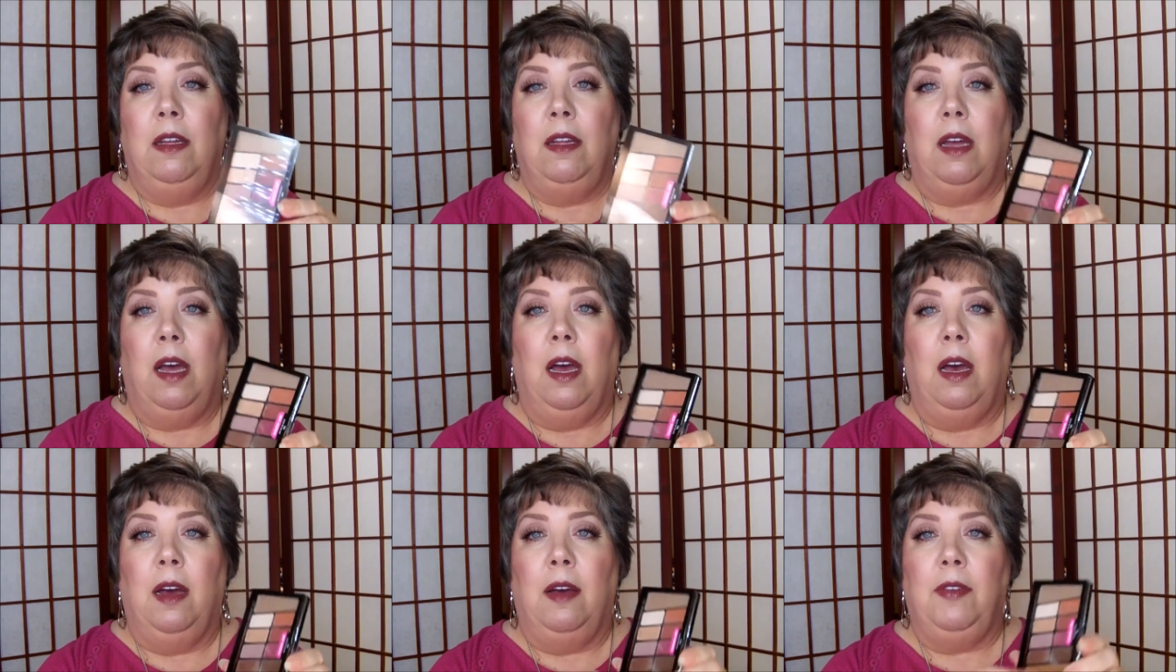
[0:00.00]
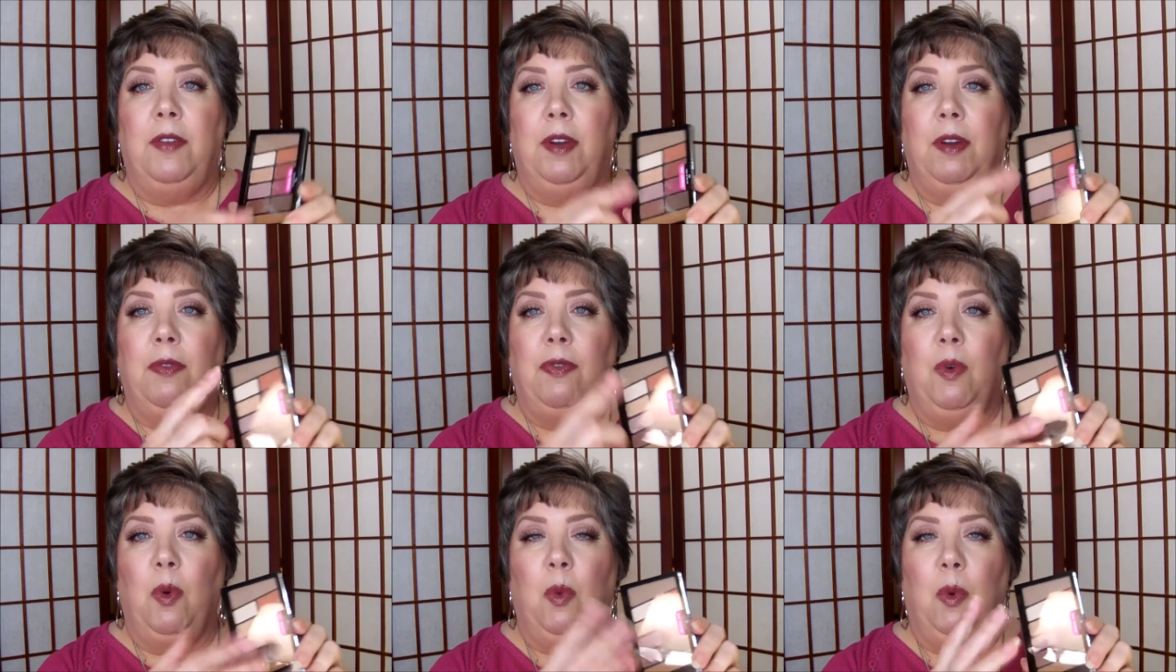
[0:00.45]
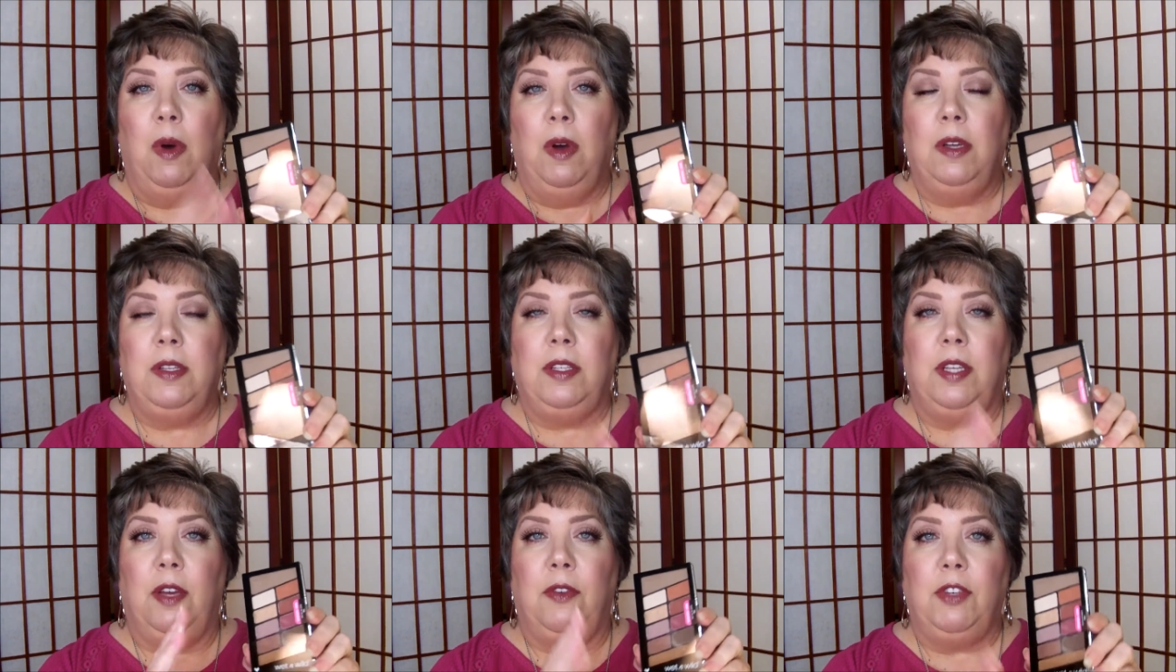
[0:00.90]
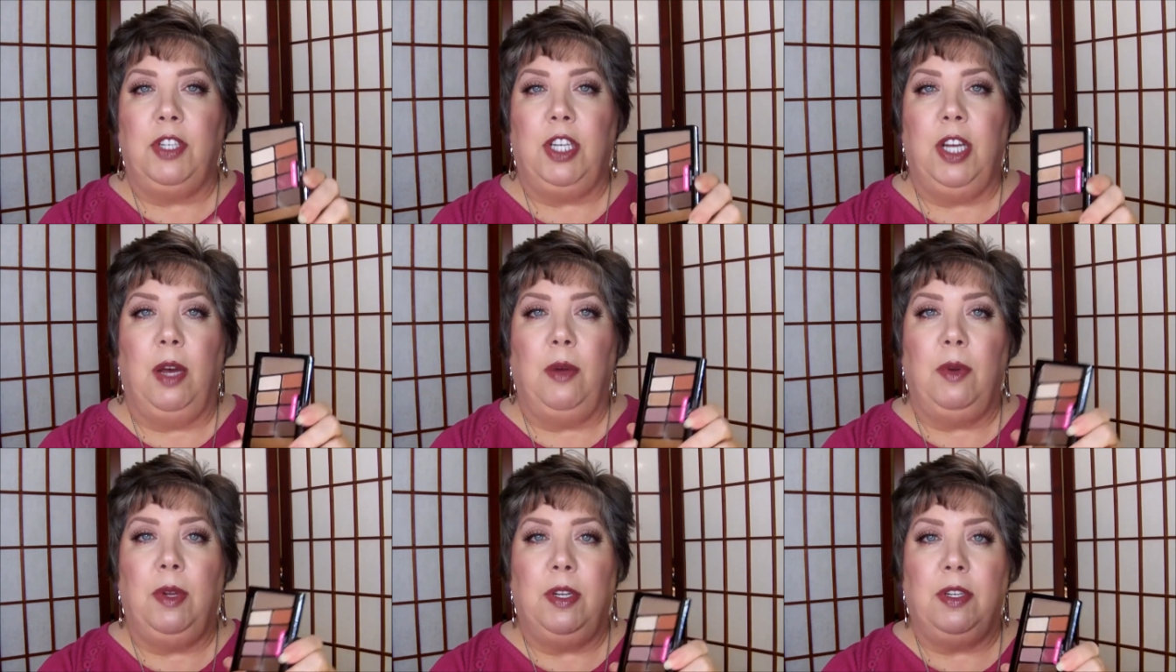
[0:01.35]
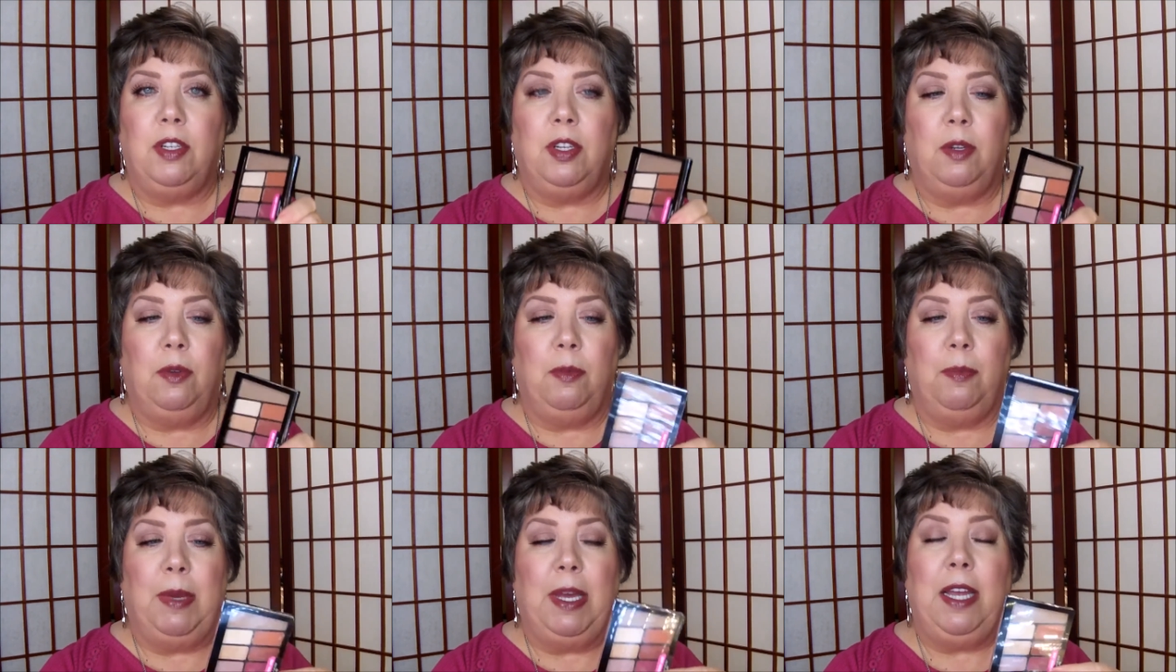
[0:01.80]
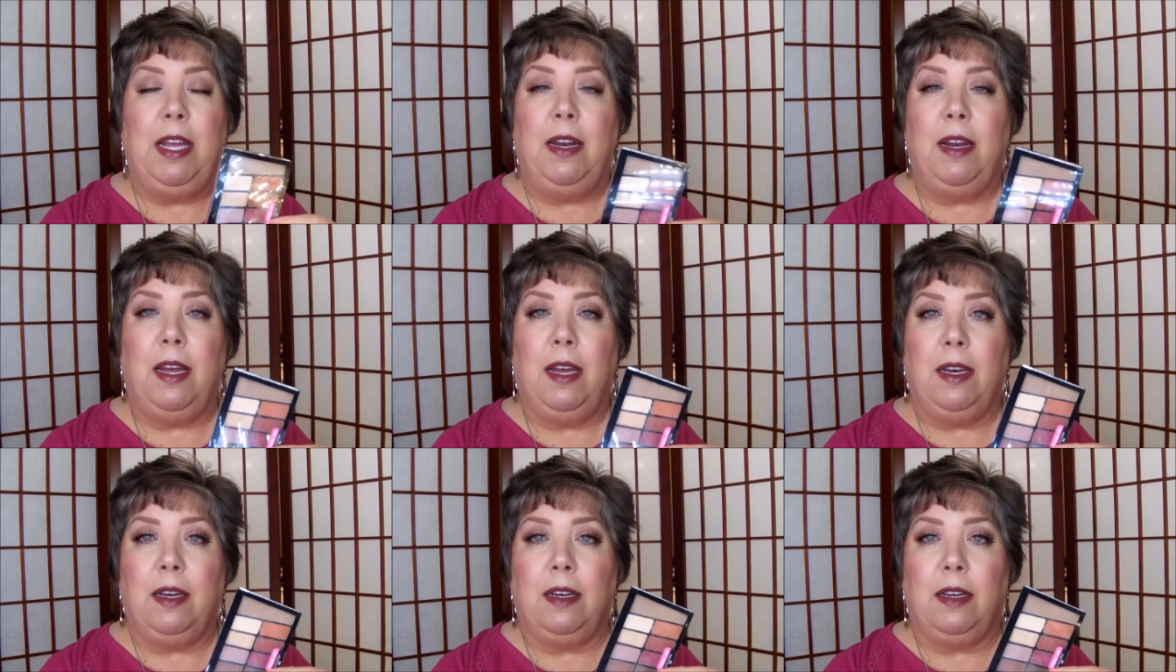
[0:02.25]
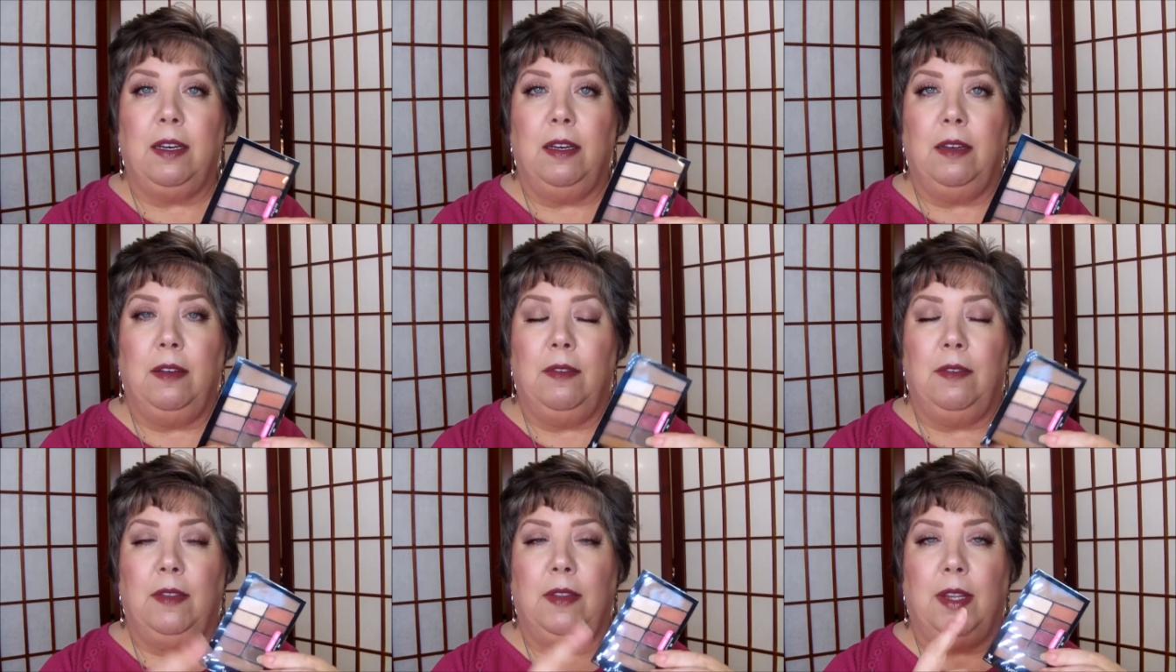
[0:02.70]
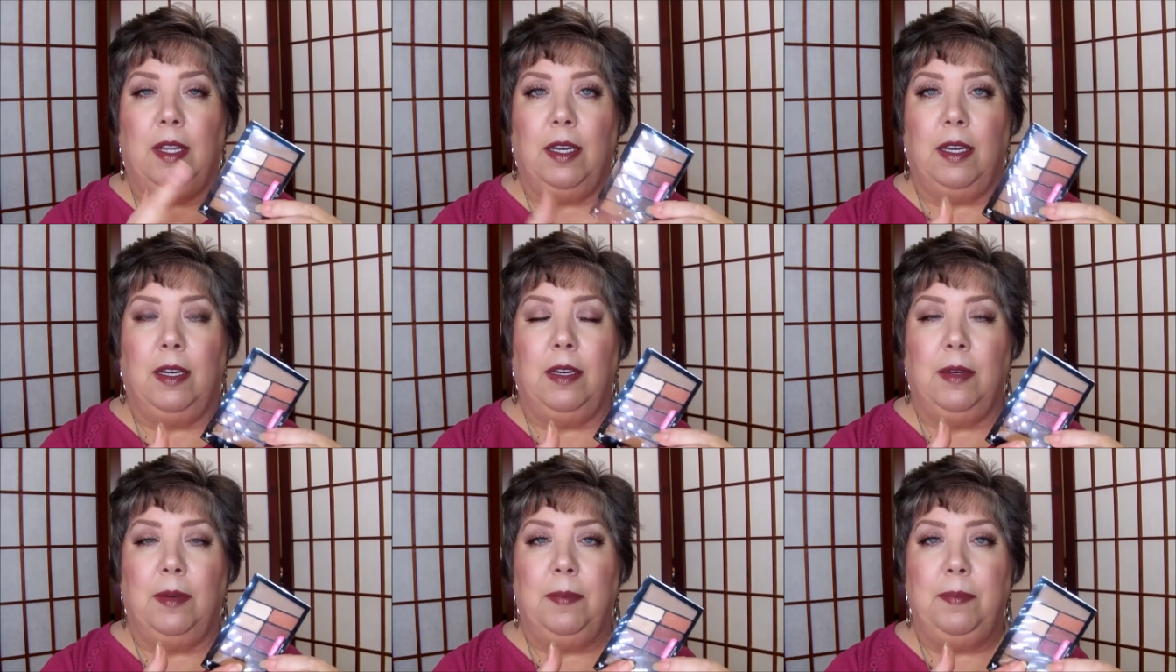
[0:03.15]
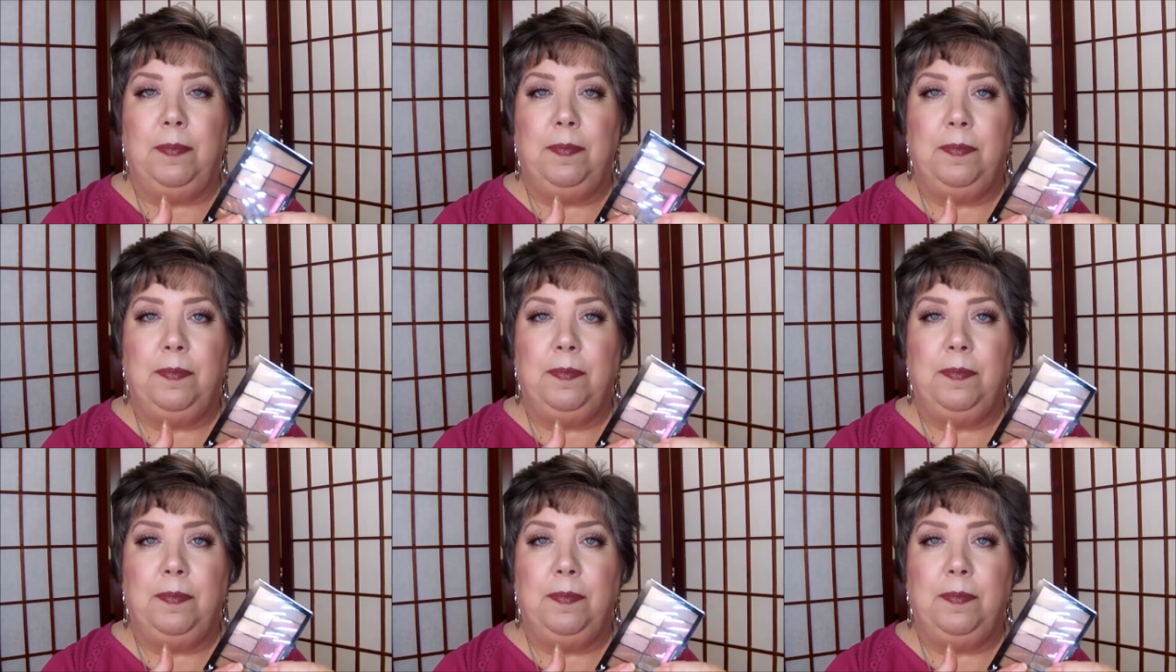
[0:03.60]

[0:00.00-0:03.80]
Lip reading: the different ones have showed it to be like the,